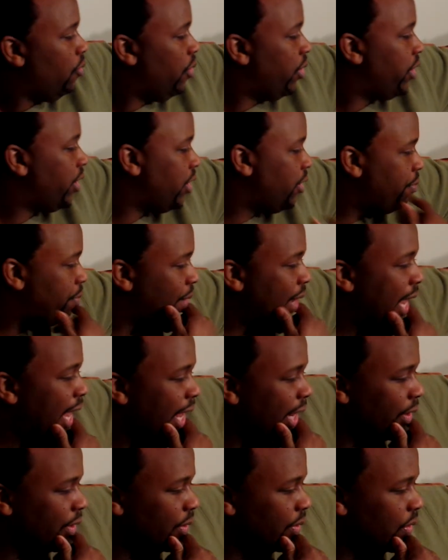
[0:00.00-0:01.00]
With these
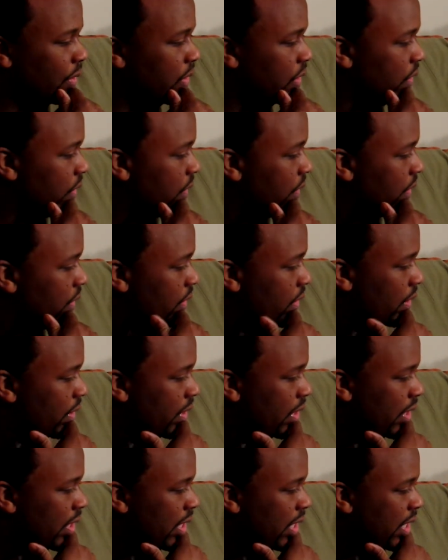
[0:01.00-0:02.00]
panels,
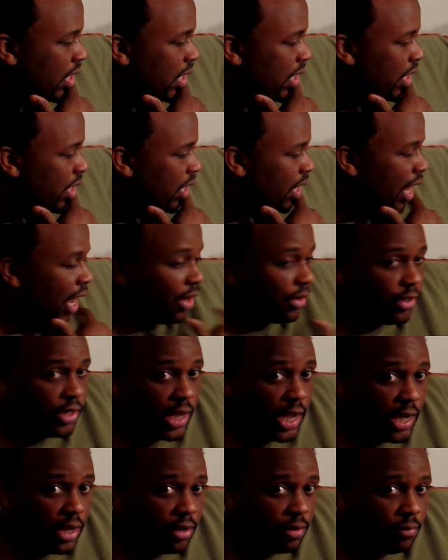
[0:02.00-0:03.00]
I'll
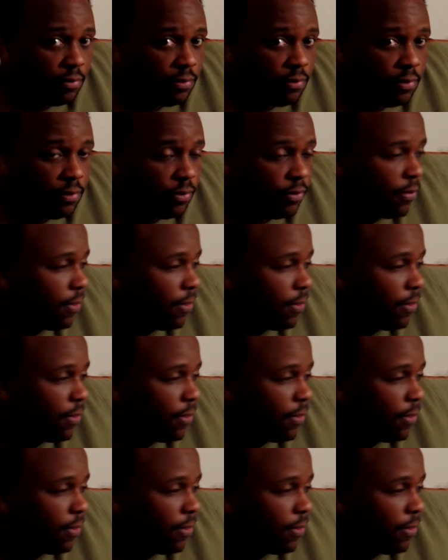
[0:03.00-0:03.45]
date them,